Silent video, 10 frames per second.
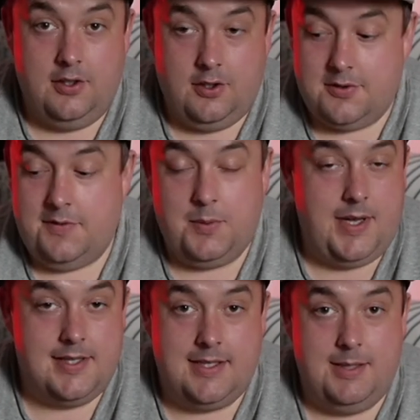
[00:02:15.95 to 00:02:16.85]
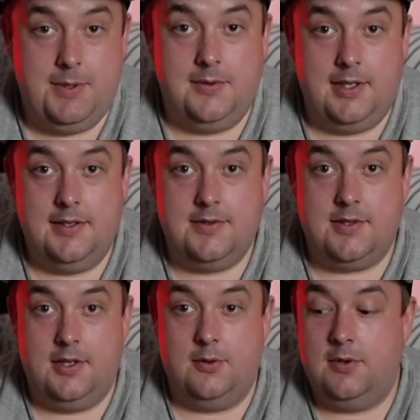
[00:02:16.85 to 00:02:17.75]
You've got to have your best team out there.
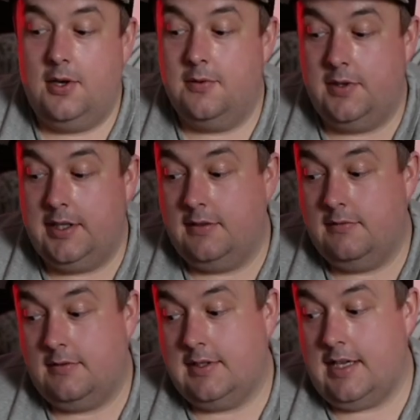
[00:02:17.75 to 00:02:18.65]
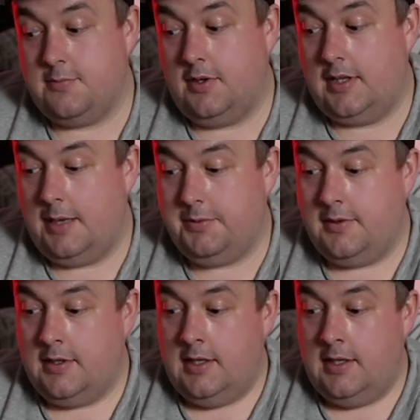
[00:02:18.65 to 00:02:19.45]
So hopefully that's what will happen.